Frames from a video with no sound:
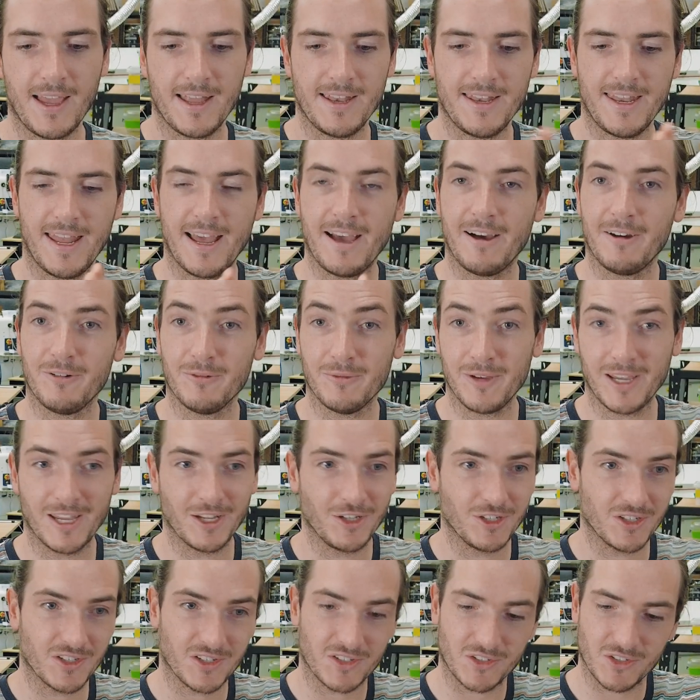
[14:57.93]
And now we
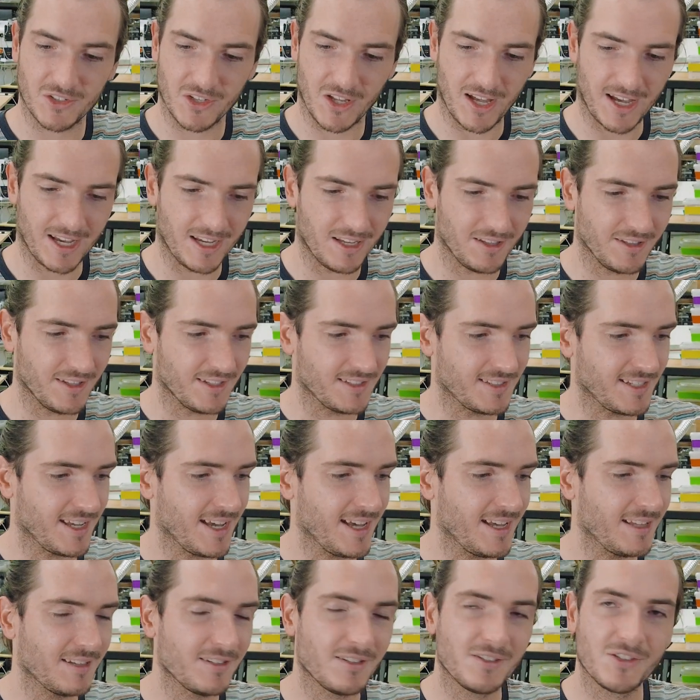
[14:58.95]
can just tile this
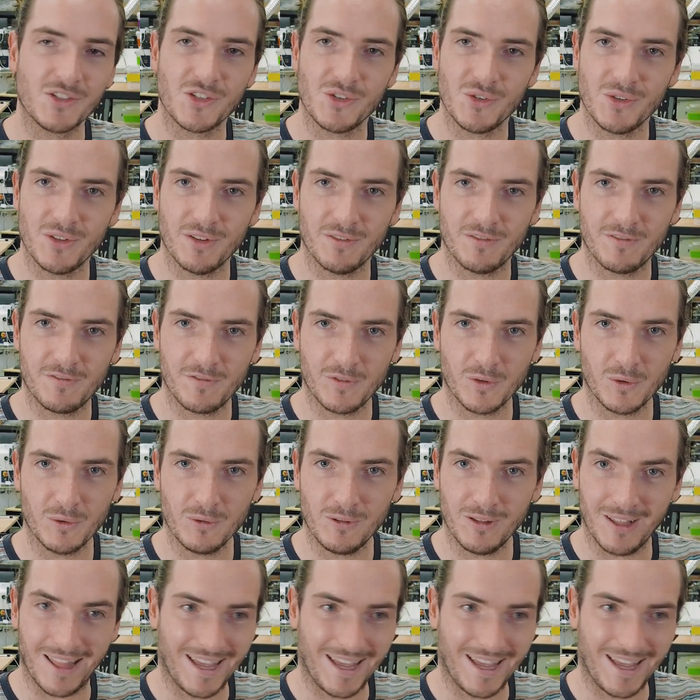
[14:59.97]
out to the full